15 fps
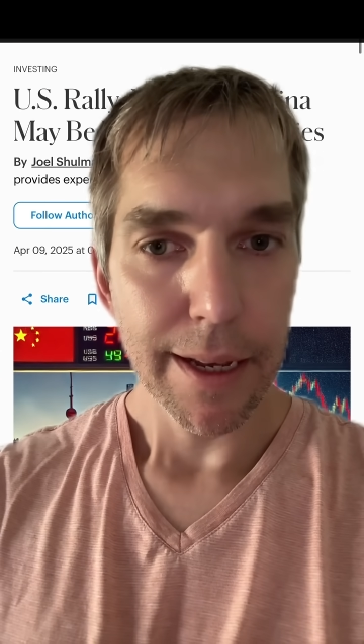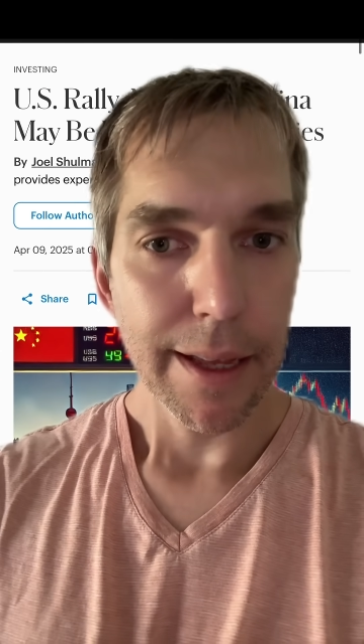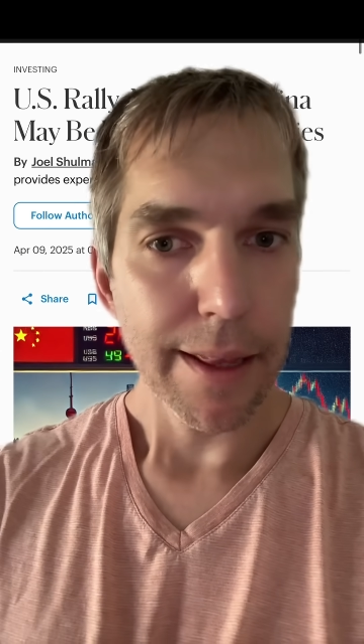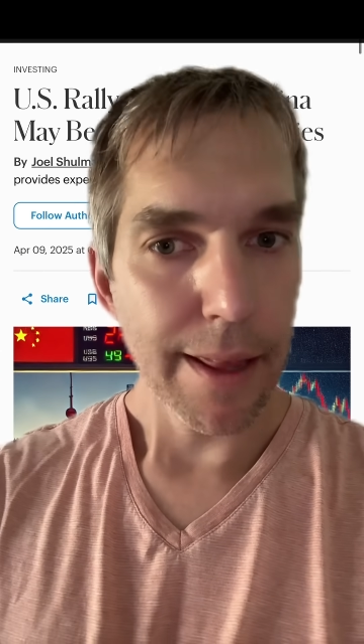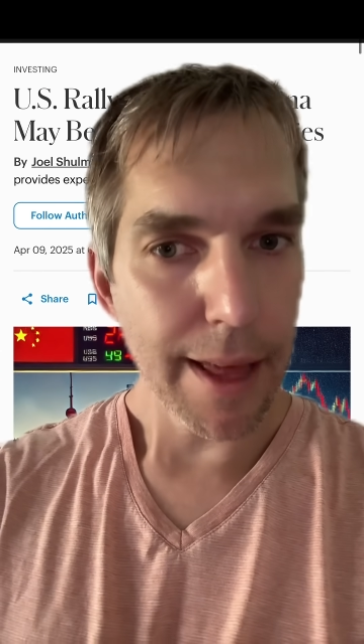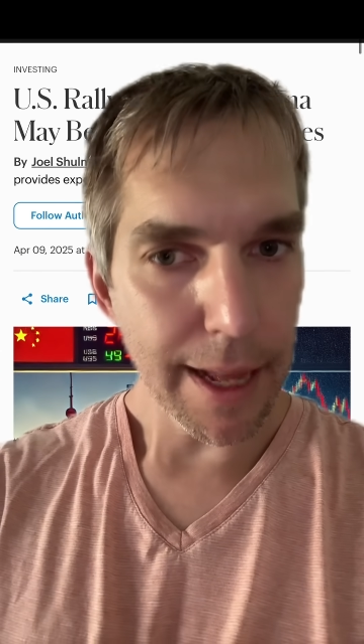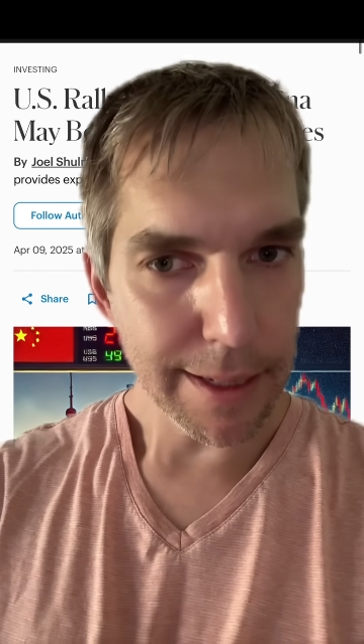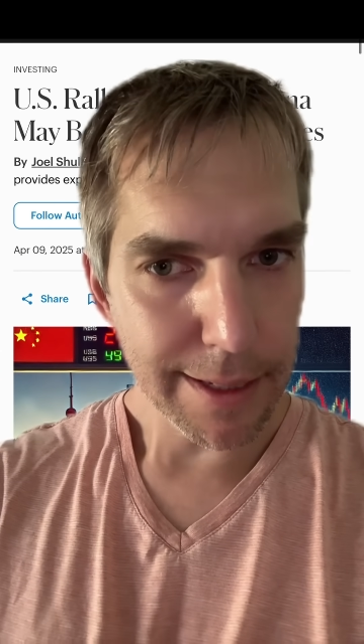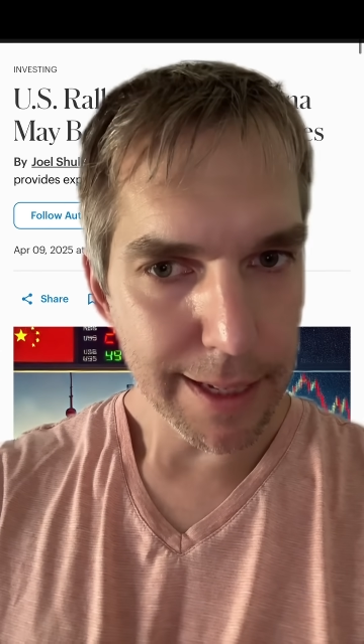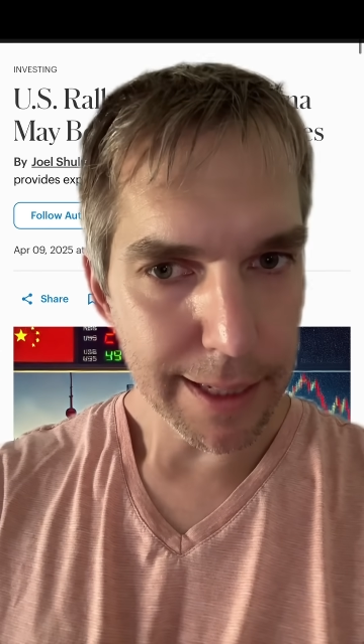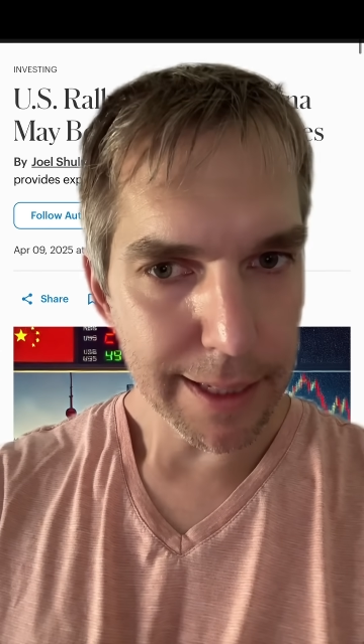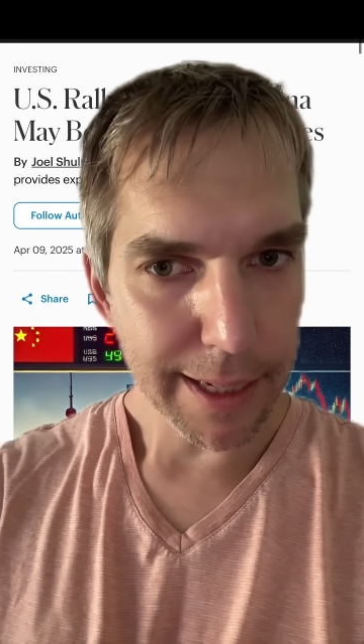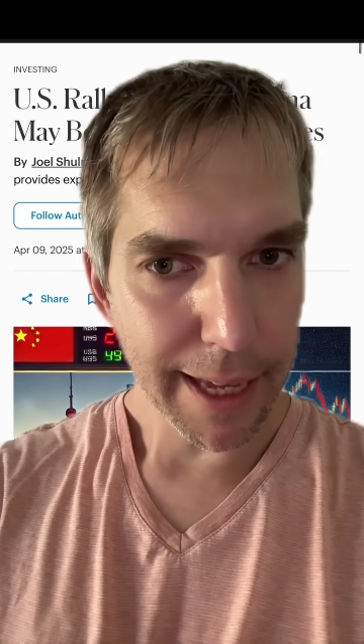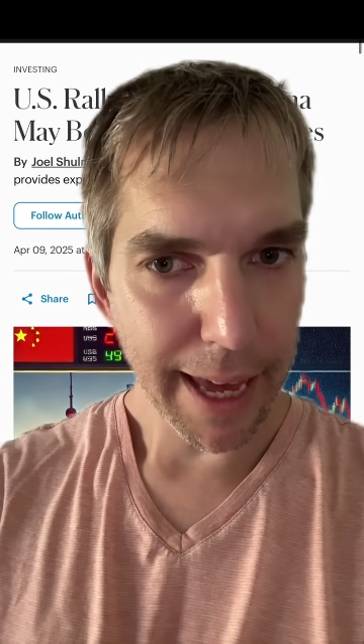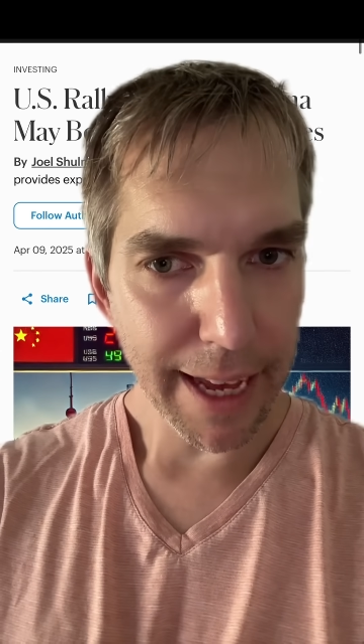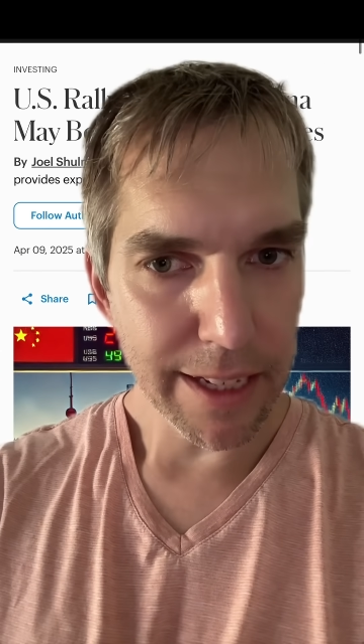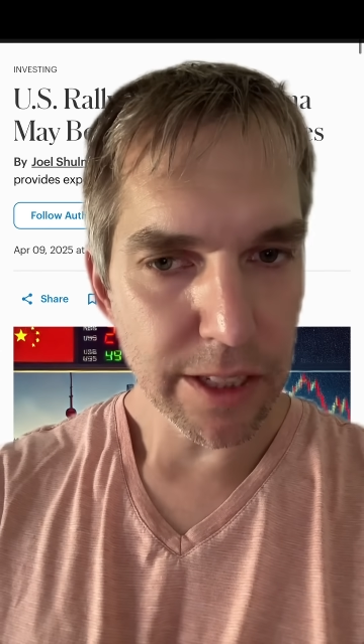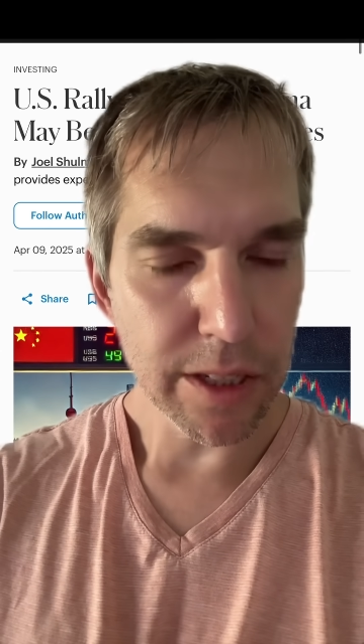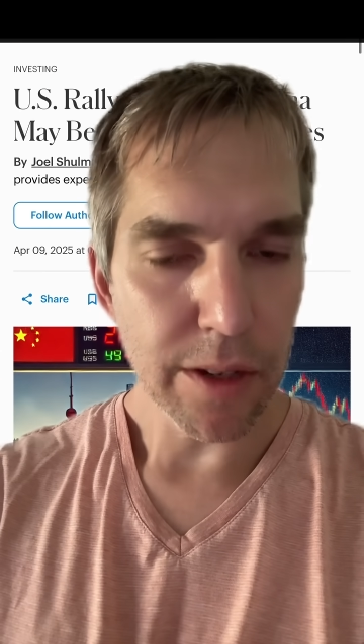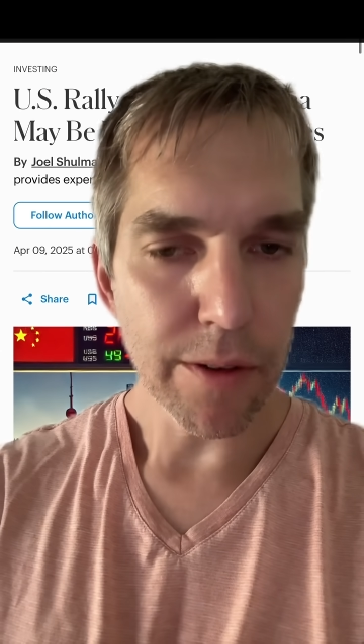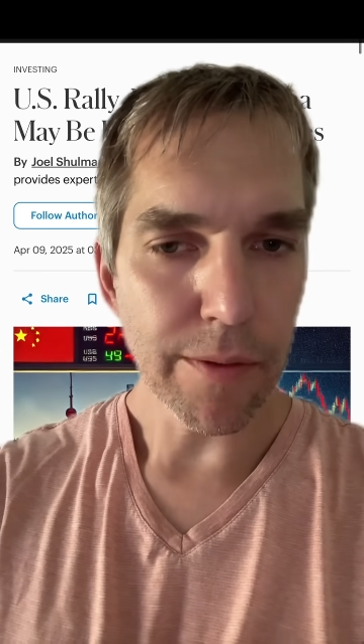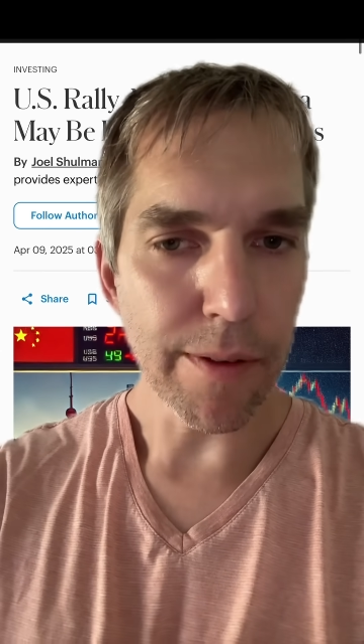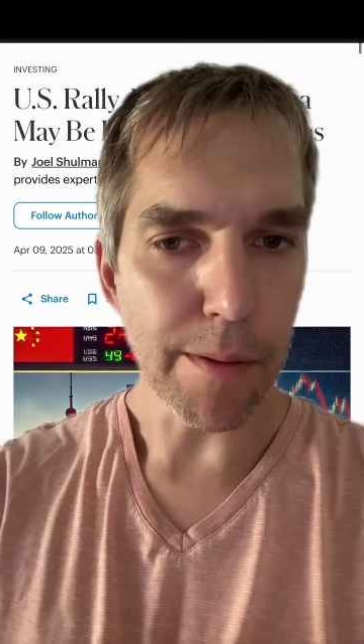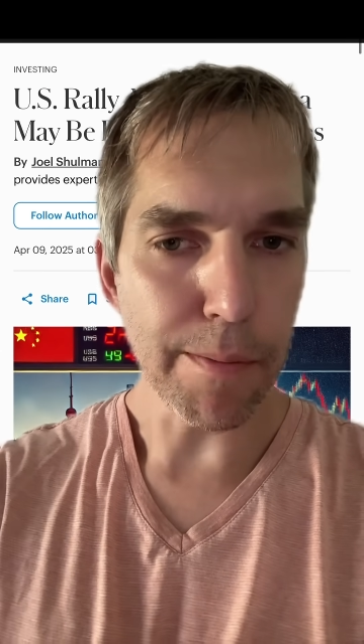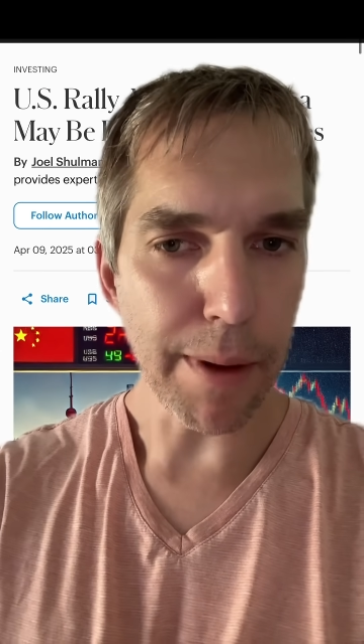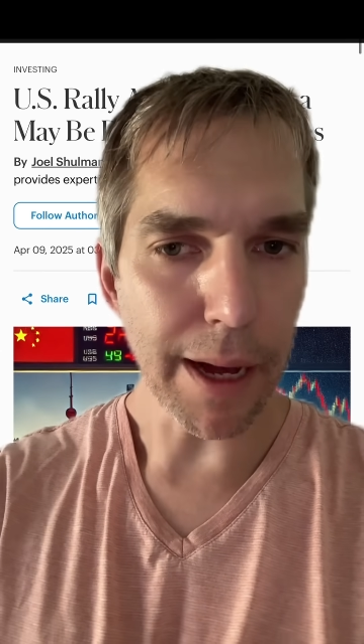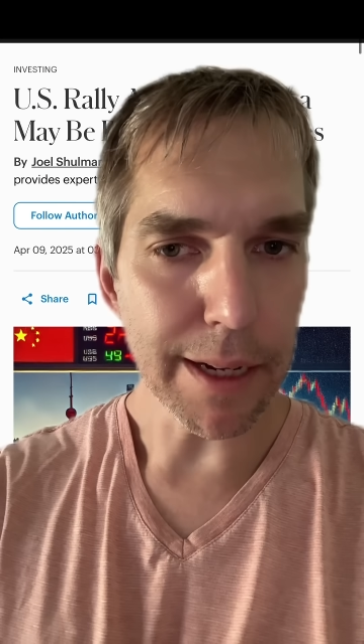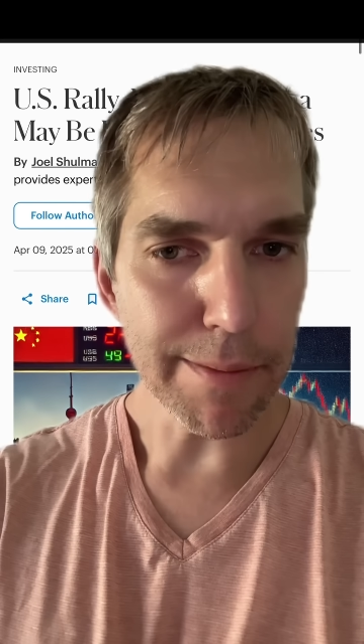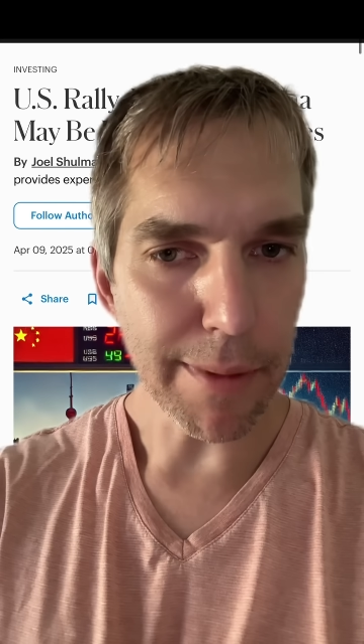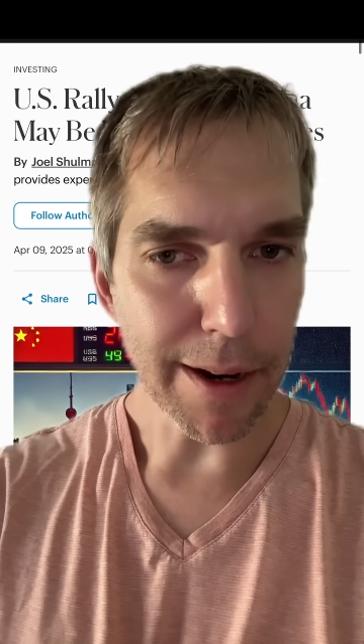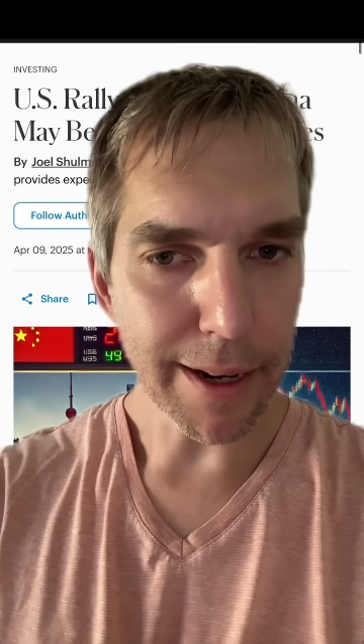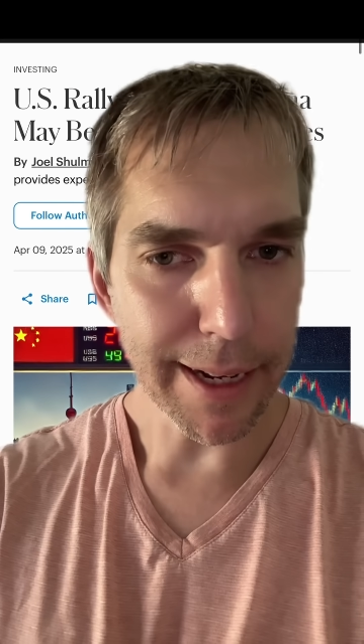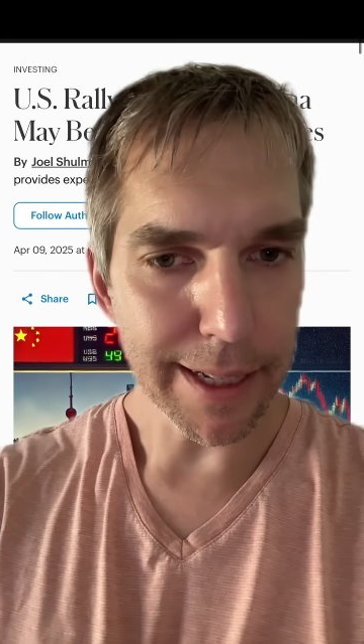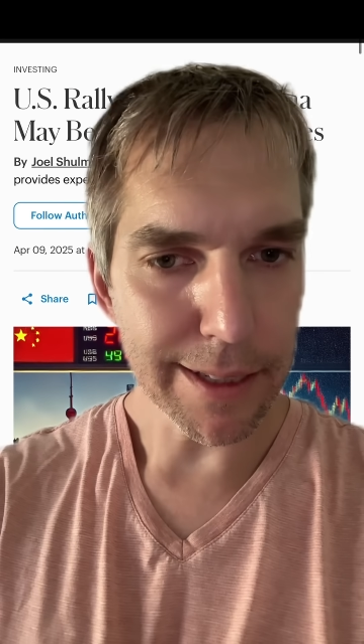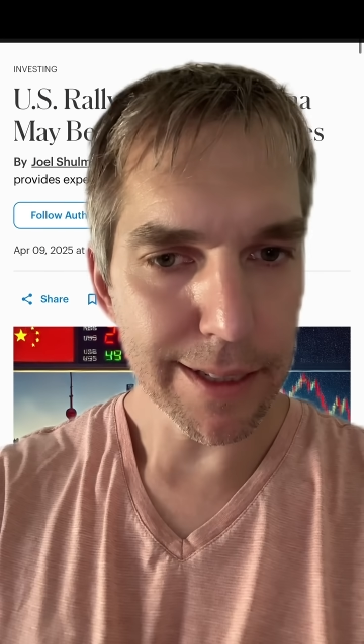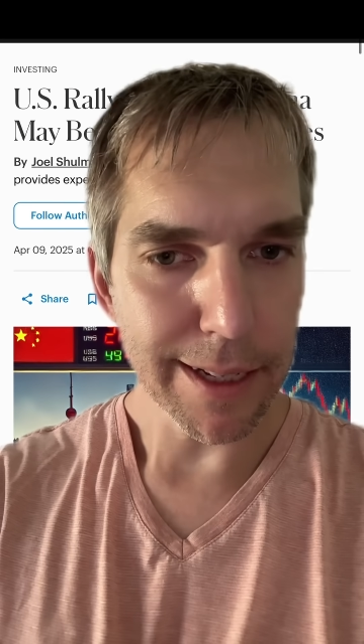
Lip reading: That's not the case for bond markets,